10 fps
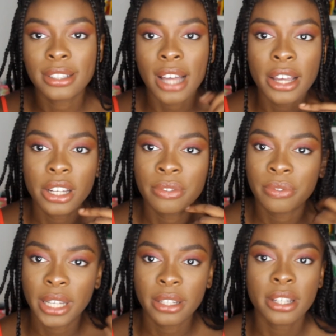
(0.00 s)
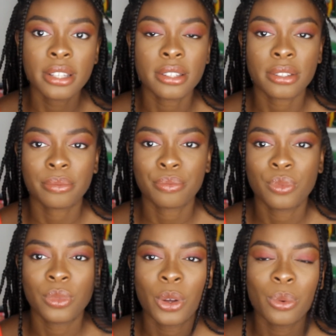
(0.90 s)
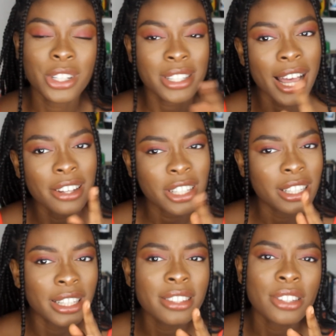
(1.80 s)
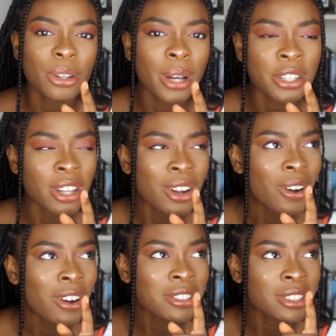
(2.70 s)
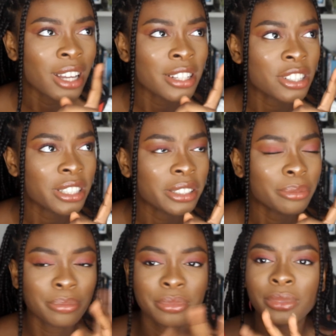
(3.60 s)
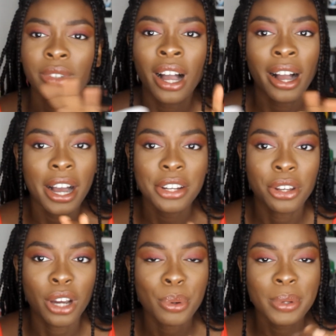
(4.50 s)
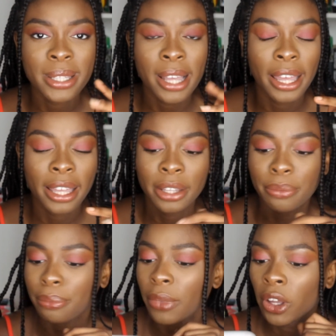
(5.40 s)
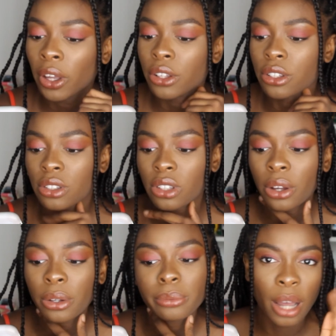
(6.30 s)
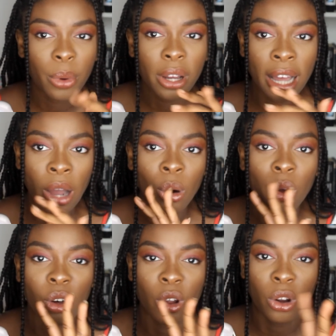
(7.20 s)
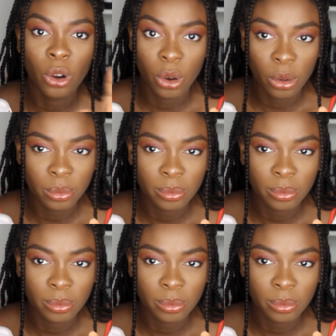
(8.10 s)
diet and fitness, which is actually linked to the question I got asked actually. I don't know, I'll probably tie it in. So I work out a lot.